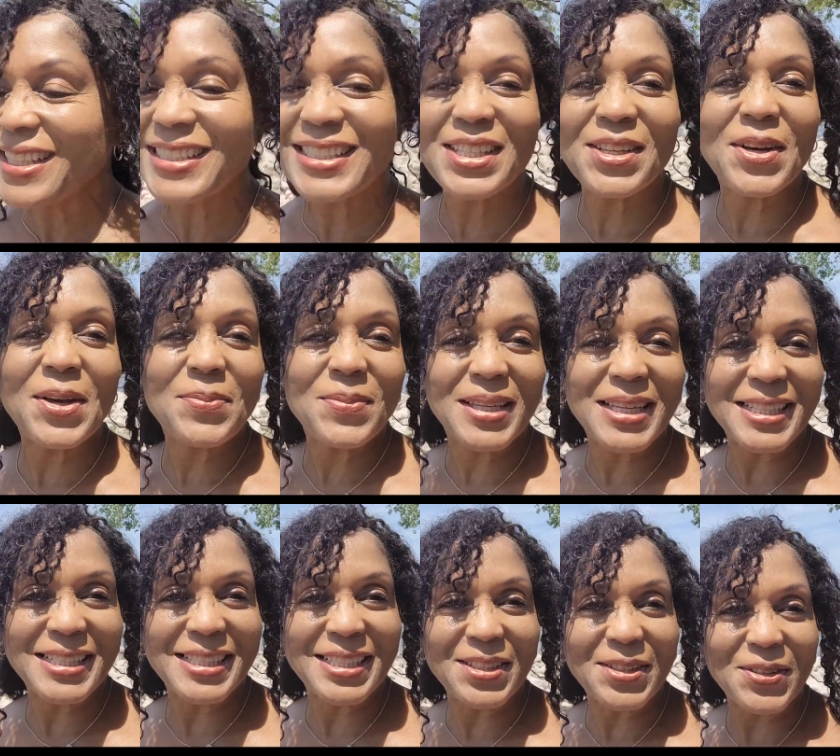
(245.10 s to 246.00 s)
and so I'm
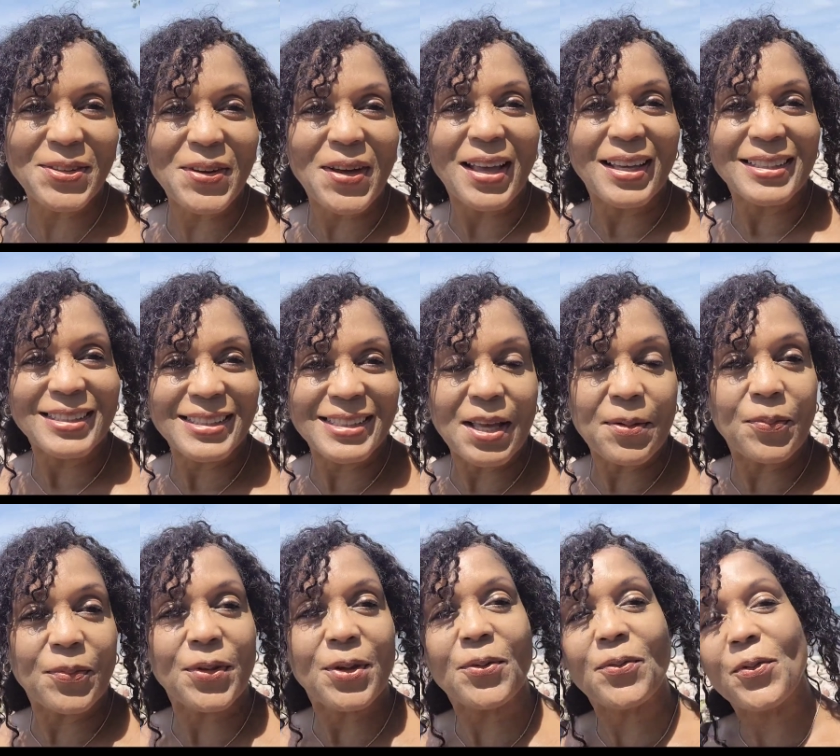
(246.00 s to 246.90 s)
going to do
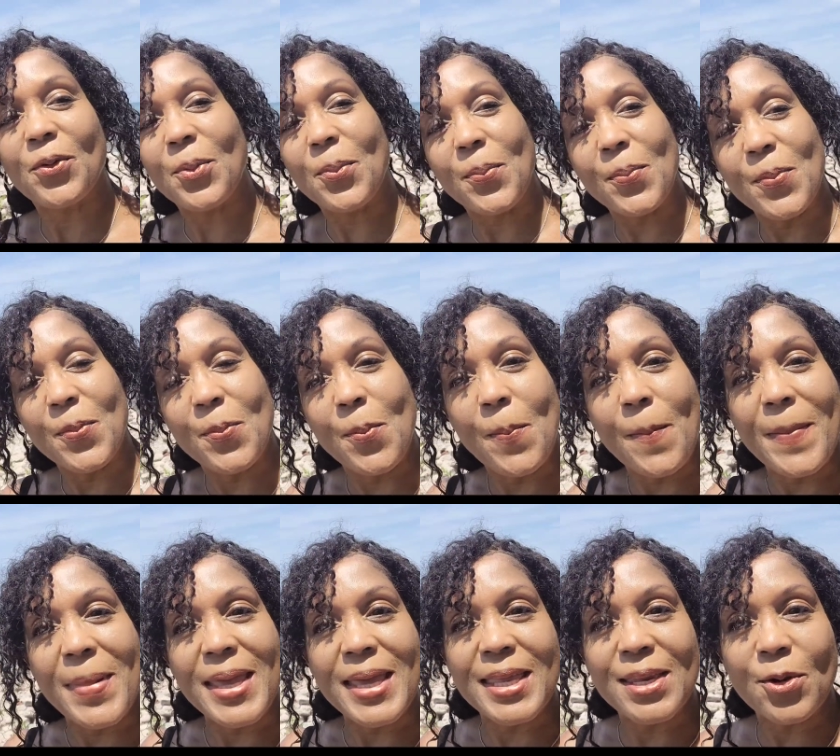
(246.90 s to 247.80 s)
something for
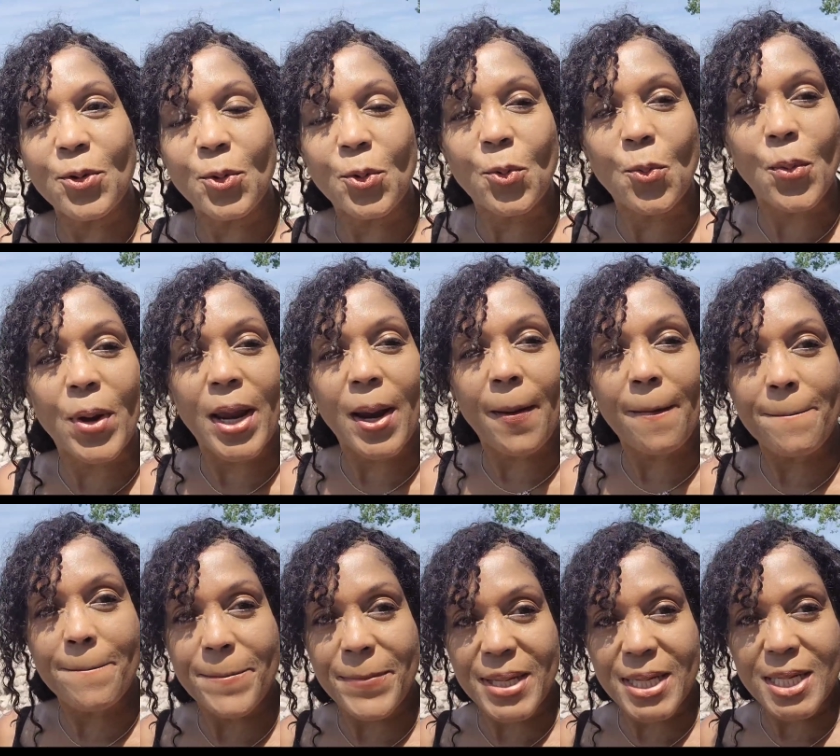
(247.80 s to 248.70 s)
men who wear
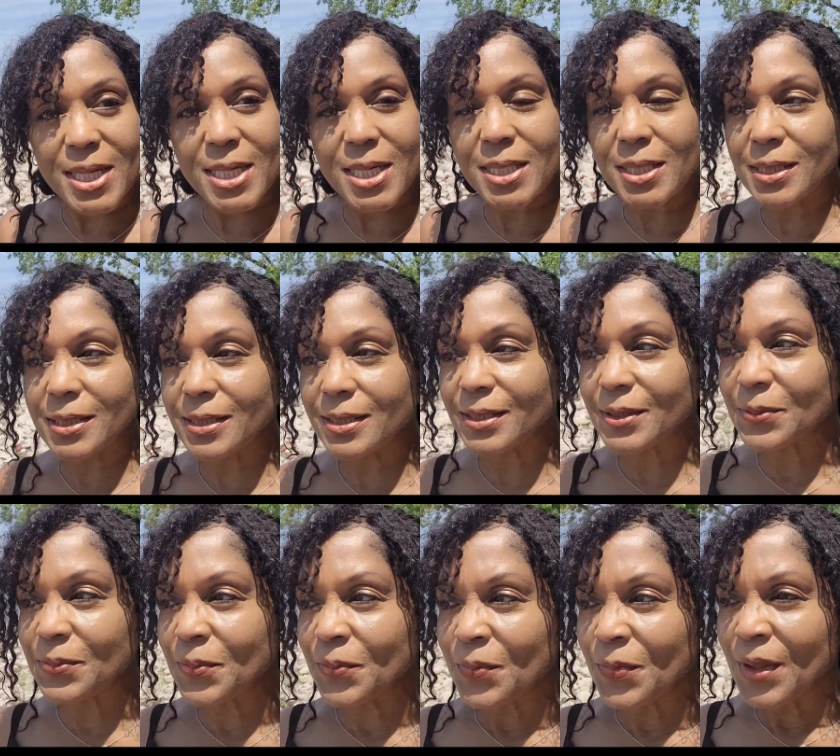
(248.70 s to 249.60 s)
beards.
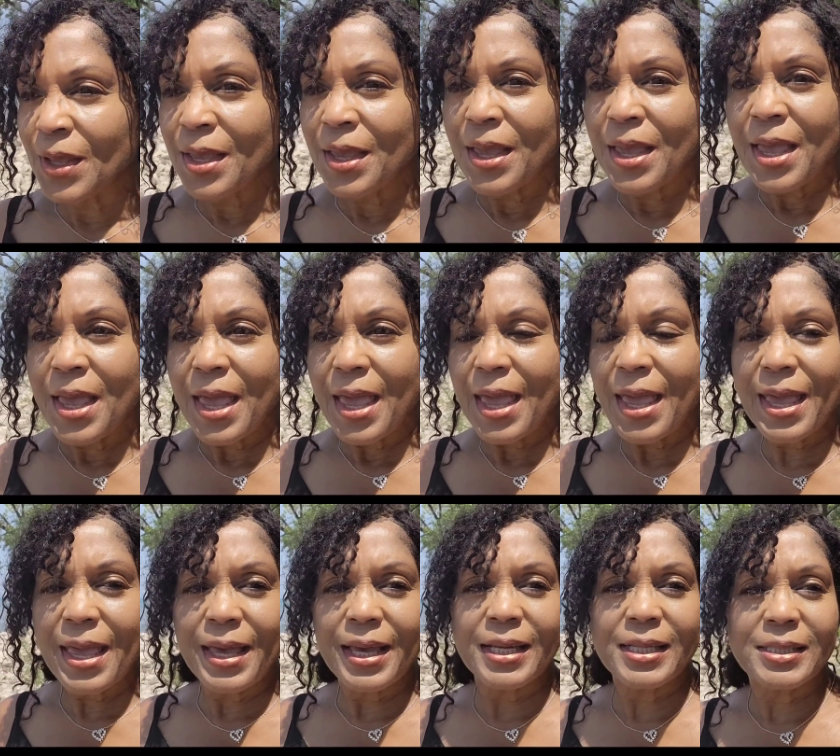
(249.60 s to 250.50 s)

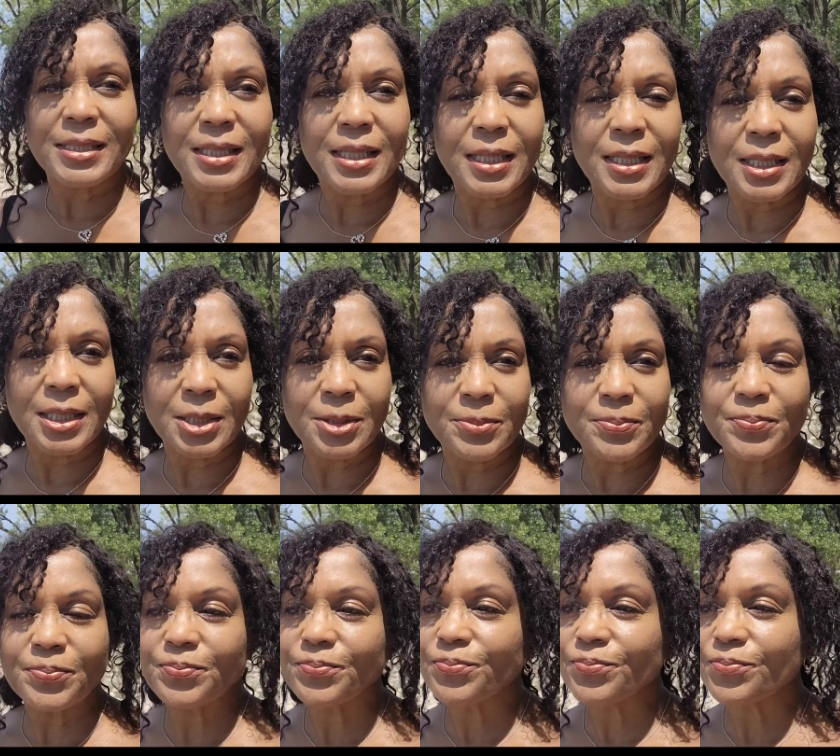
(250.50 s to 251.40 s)
And
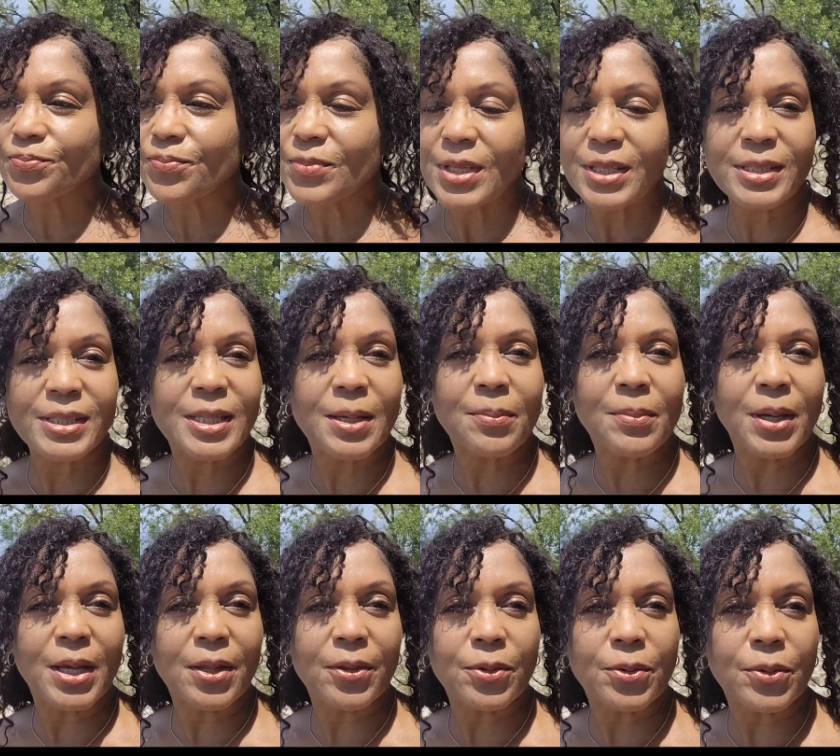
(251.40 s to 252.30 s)
um, some
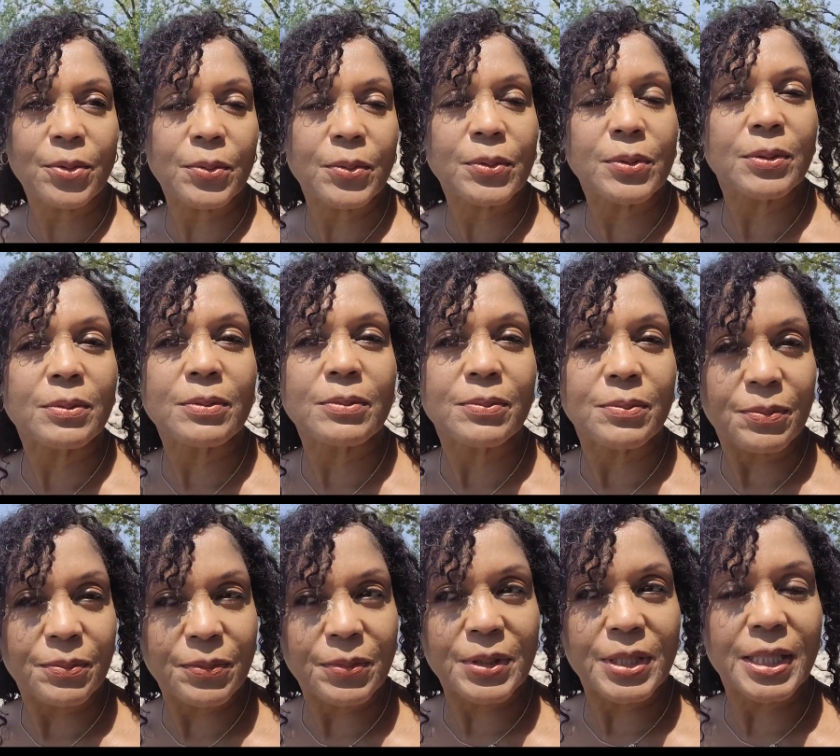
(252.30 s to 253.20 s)
other
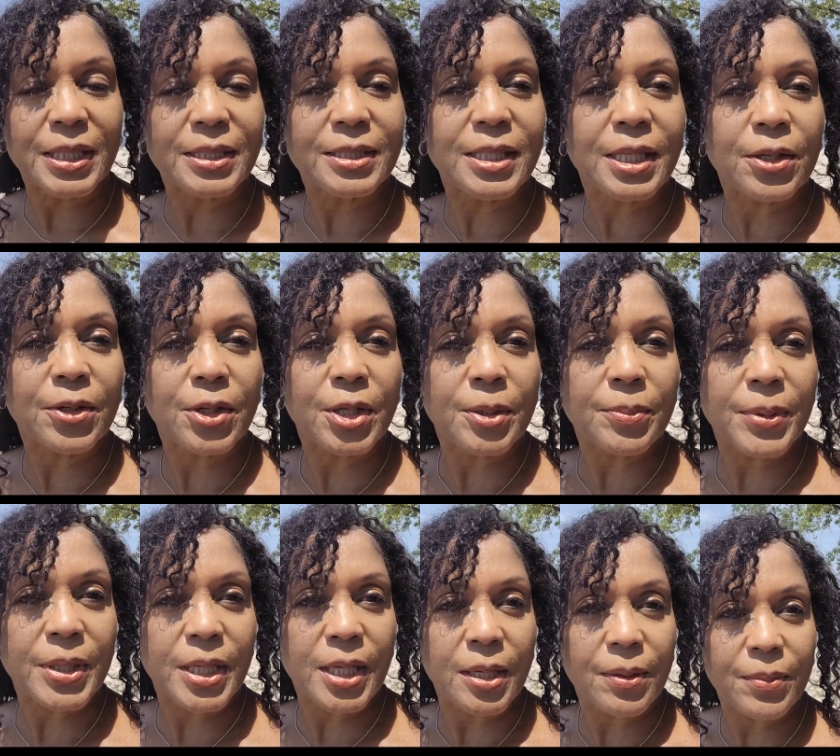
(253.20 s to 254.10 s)
things that are going
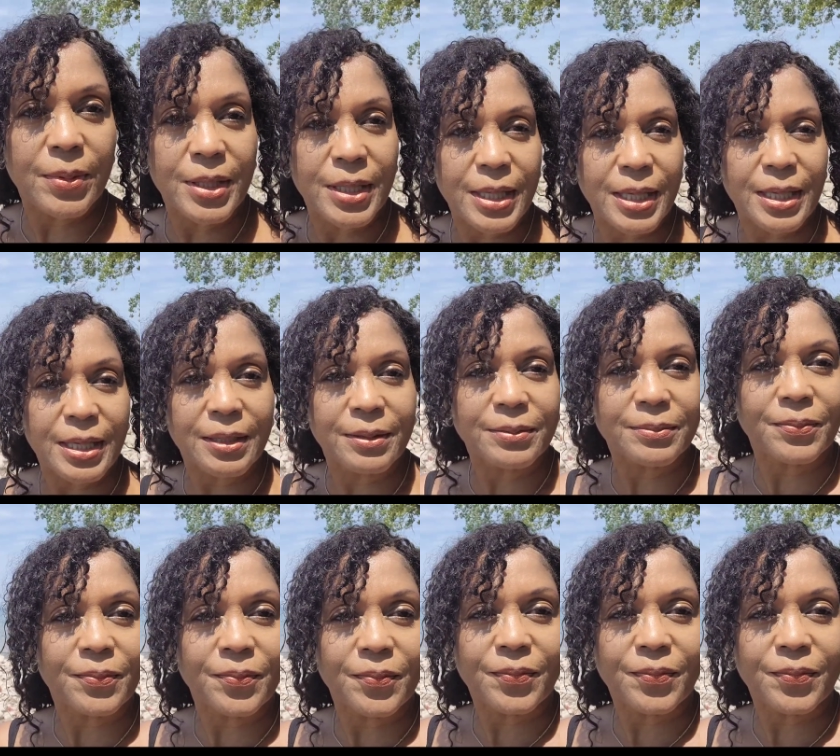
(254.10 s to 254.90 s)
to be coming in